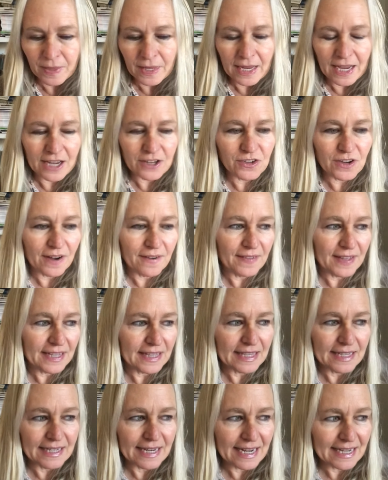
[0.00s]
I drive like
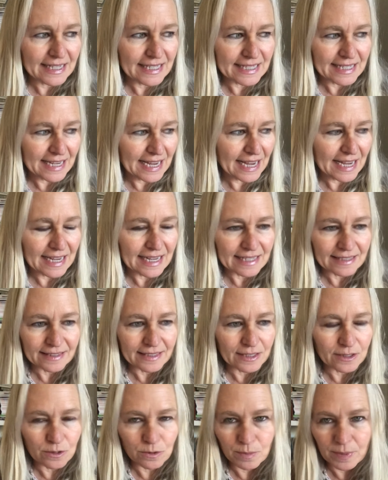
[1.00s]
the next day a
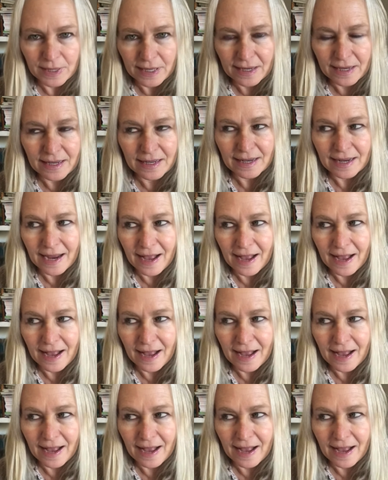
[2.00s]
little bit,